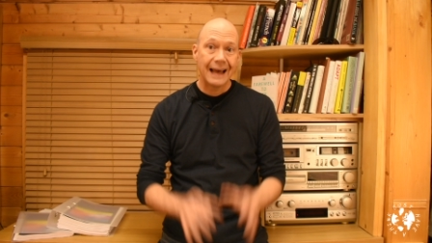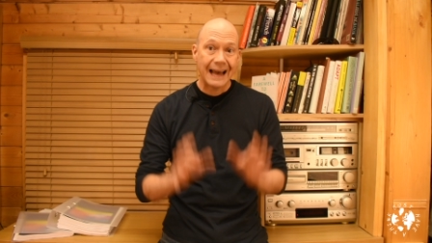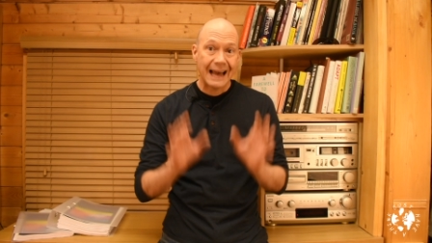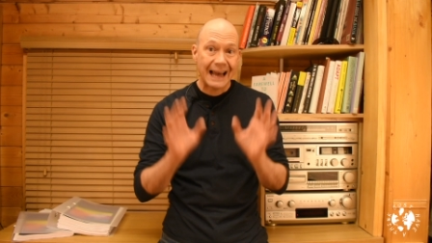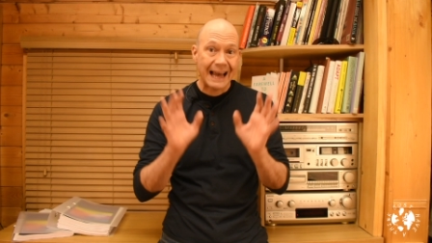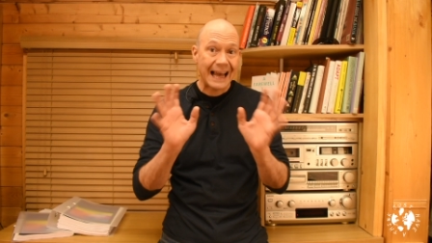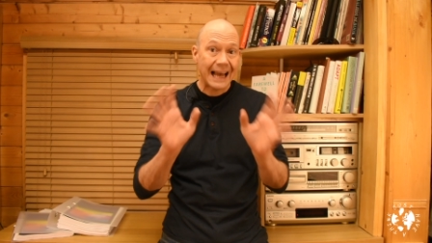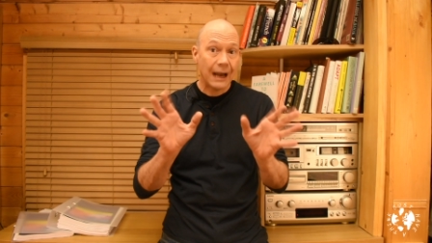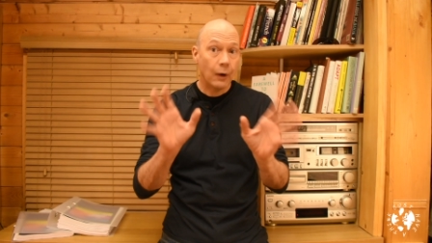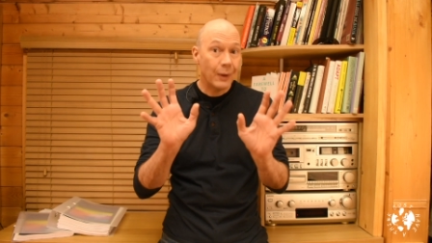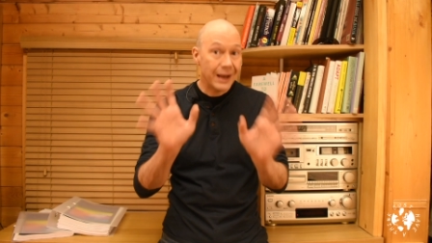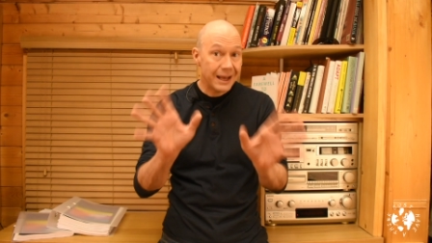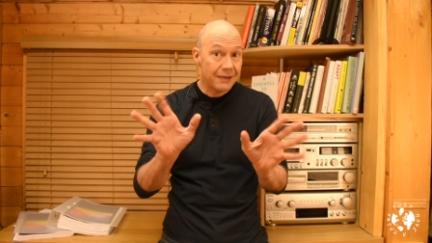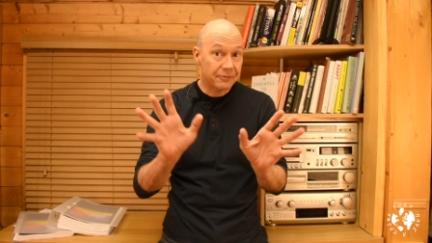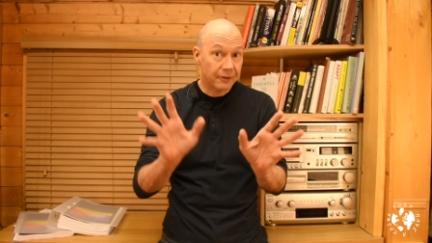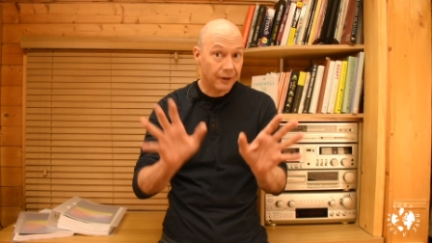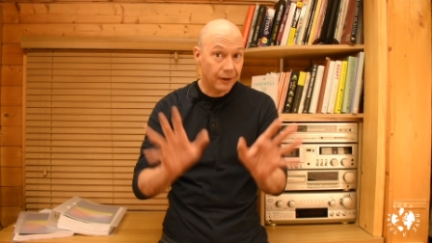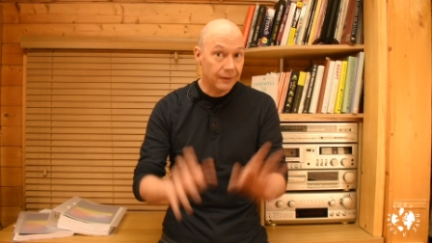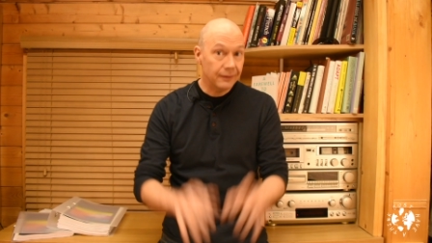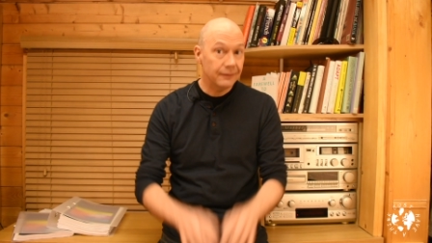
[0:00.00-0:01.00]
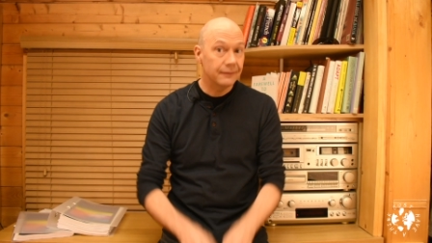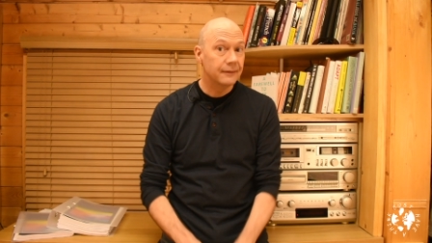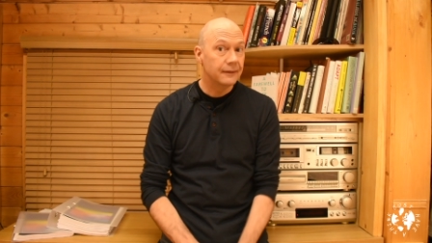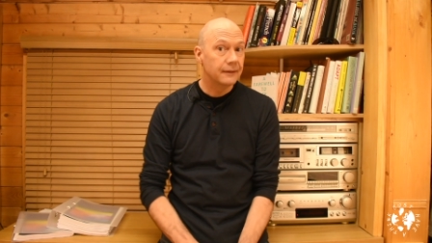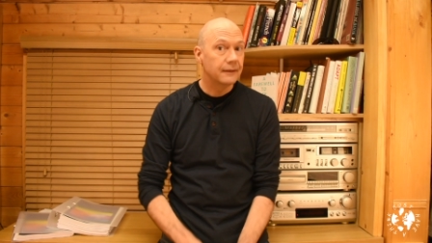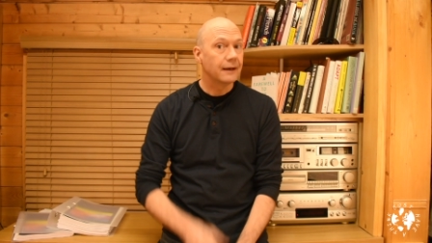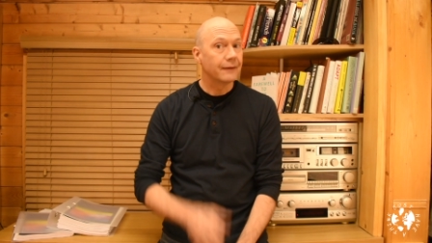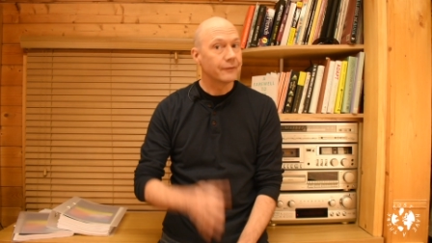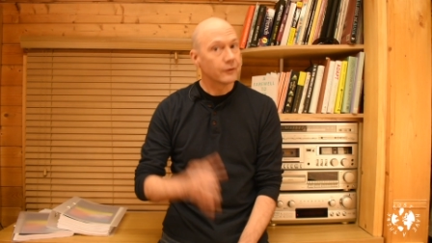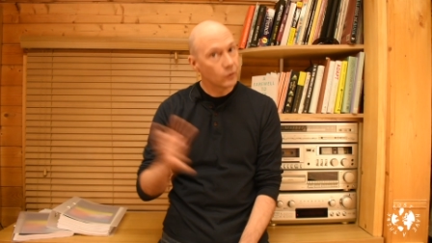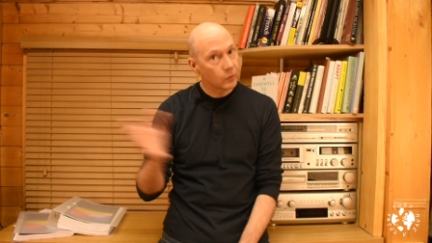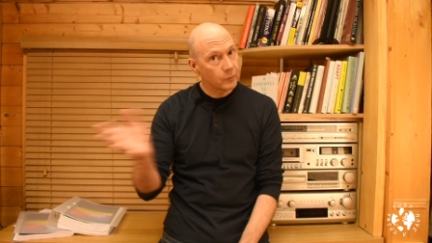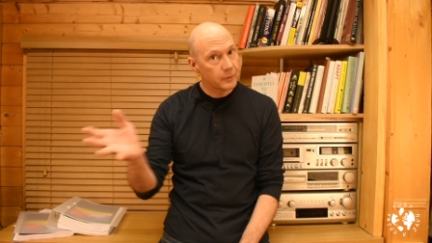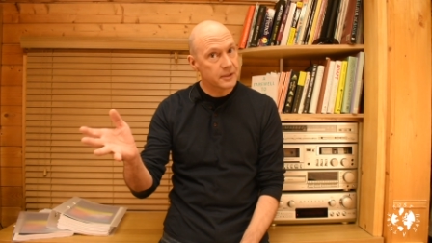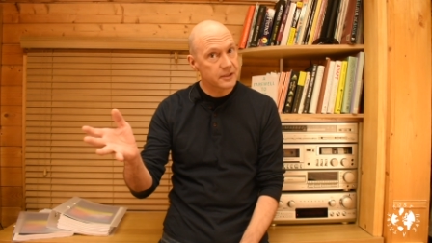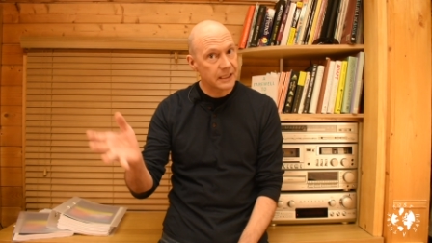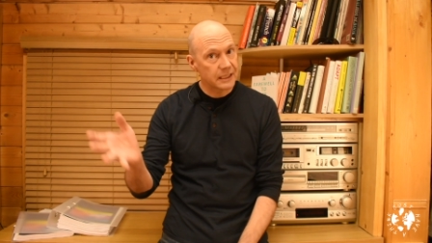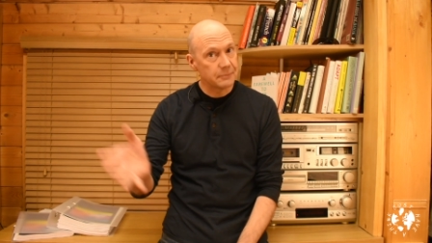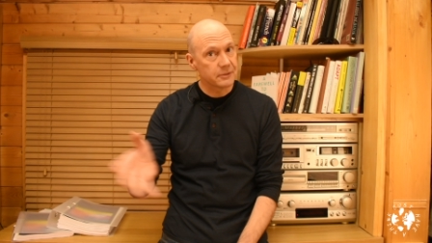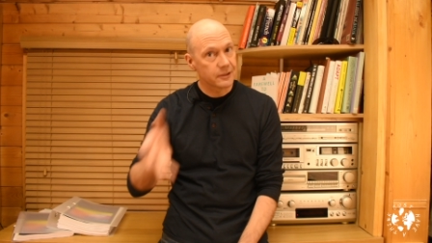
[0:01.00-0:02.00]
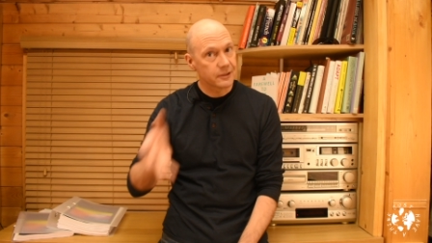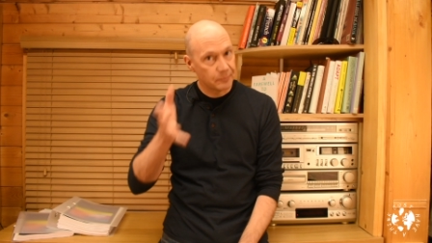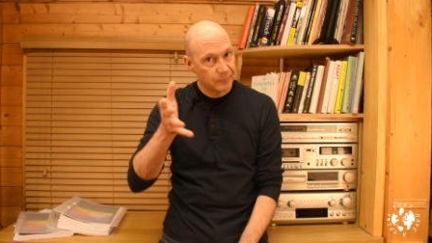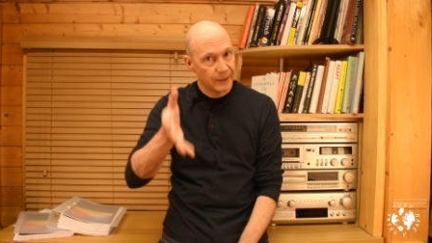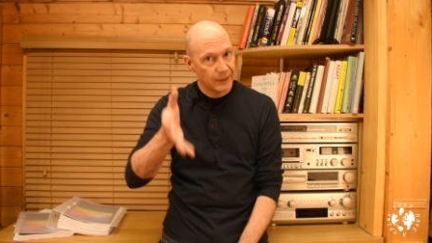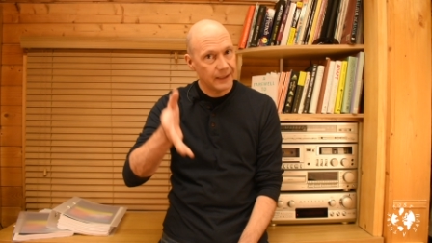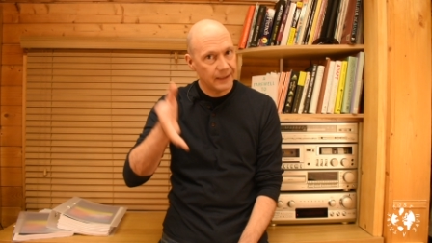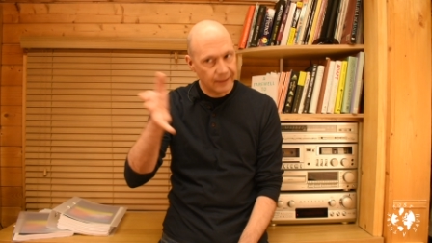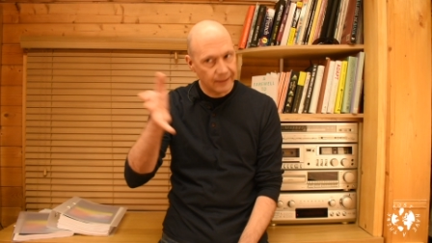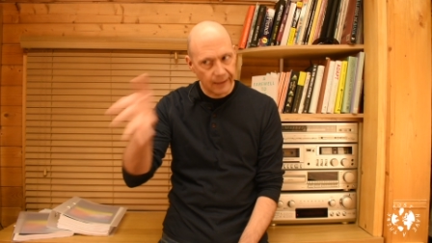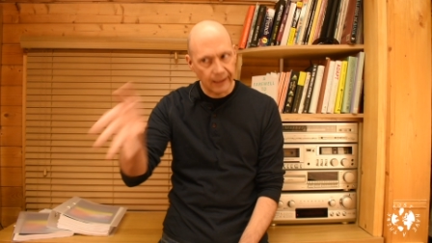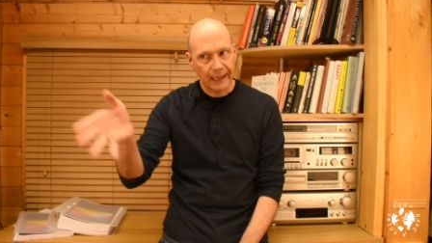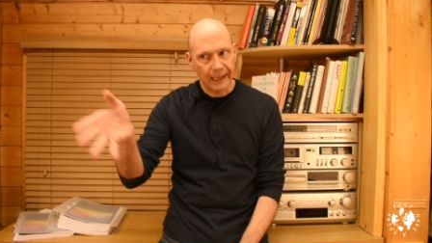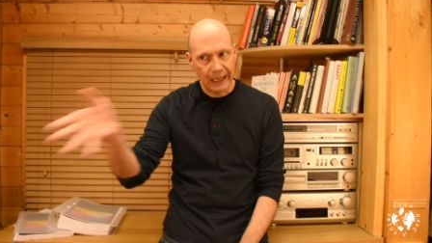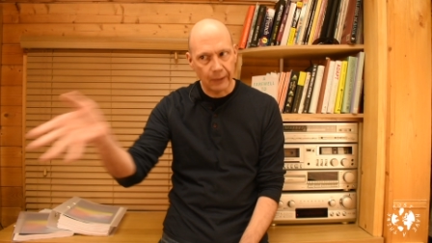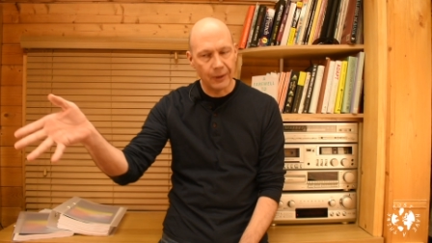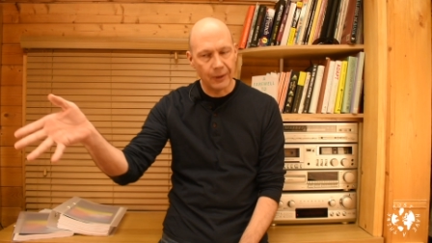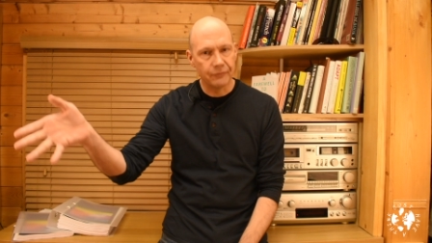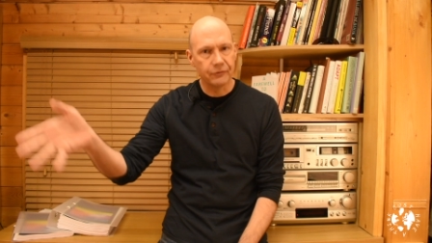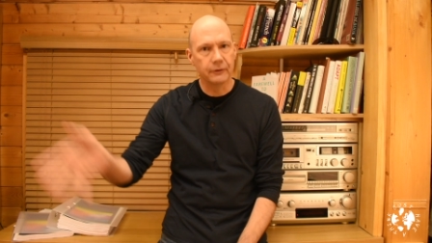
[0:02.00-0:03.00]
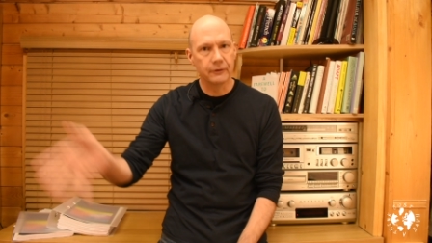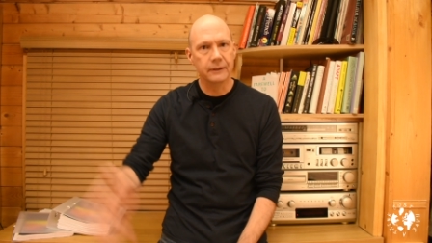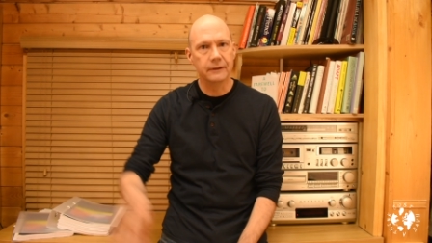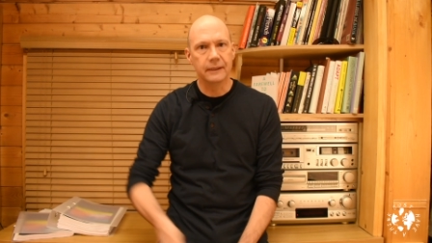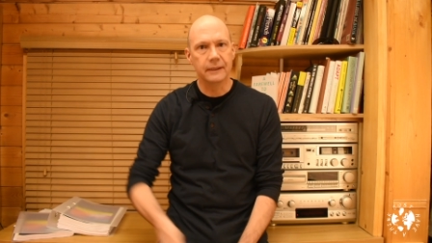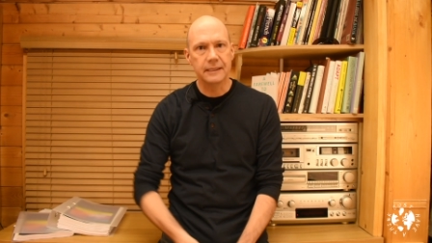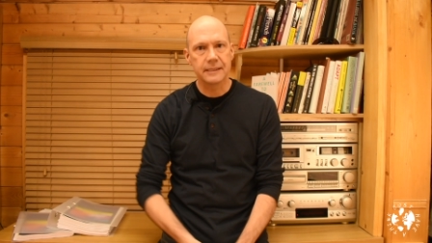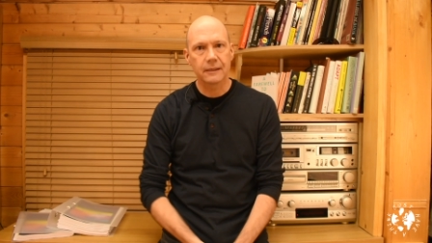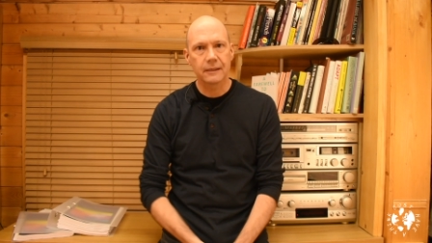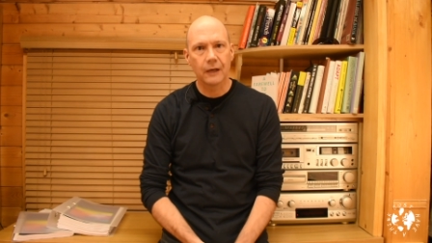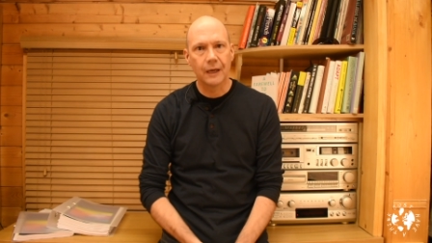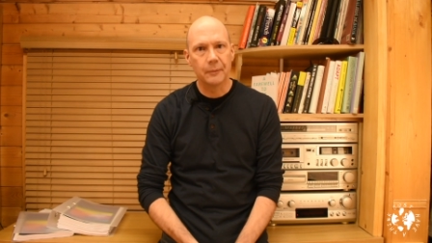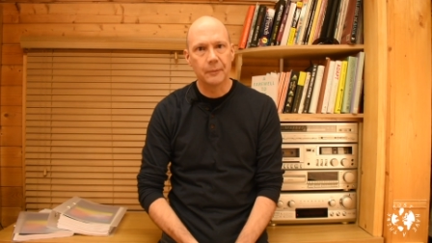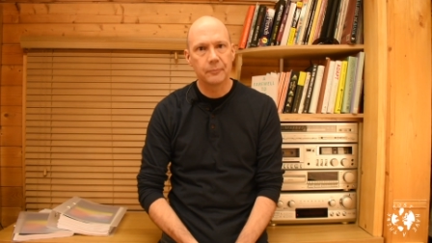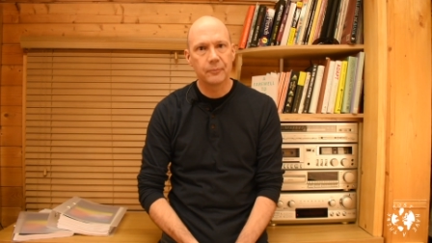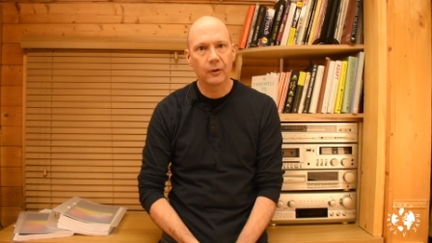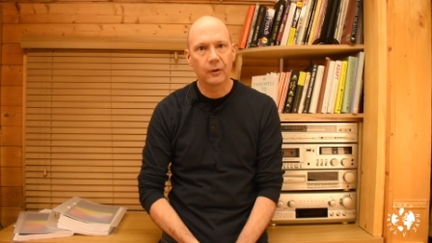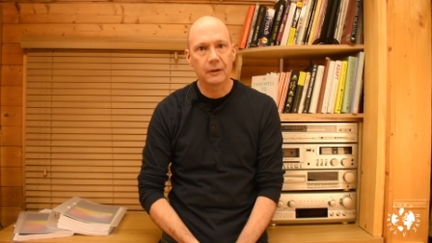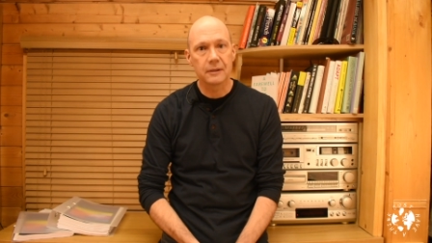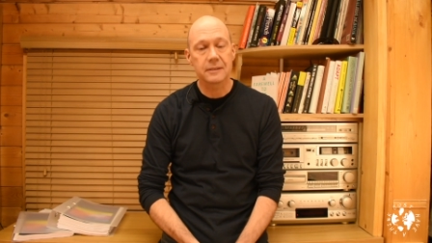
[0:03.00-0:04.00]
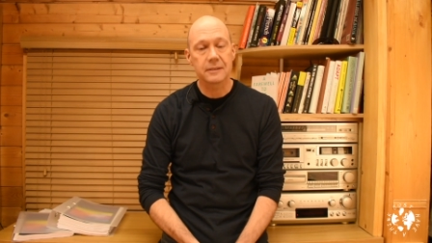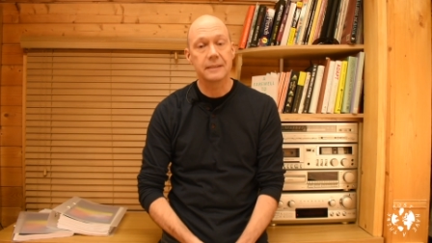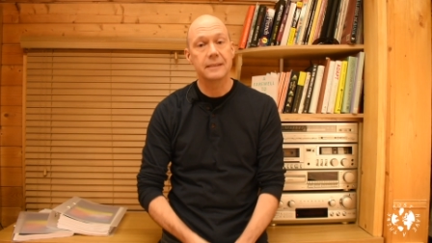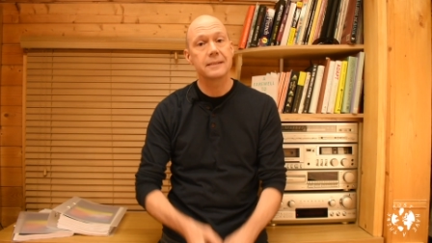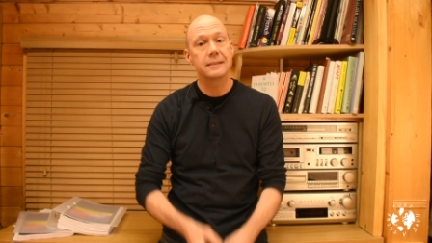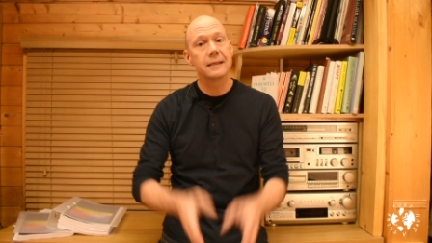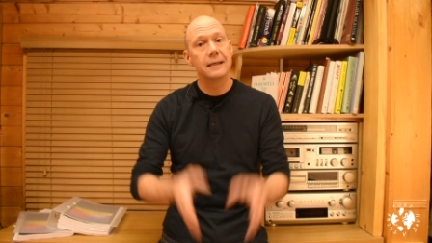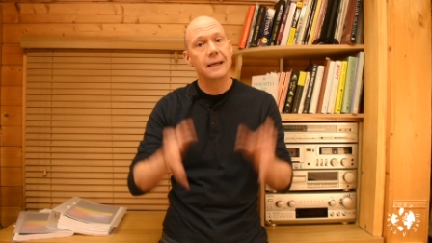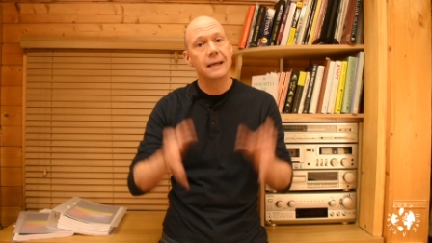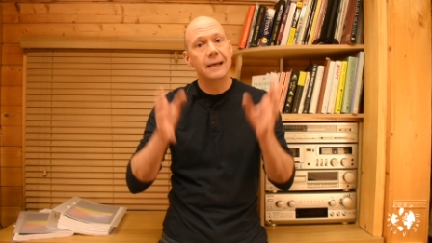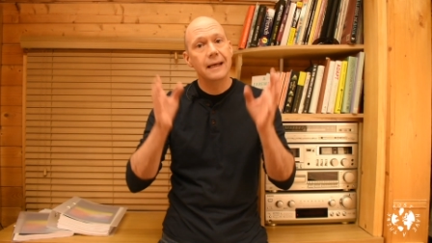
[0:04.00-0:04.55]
However, and there always seems to be a however in these climate policies,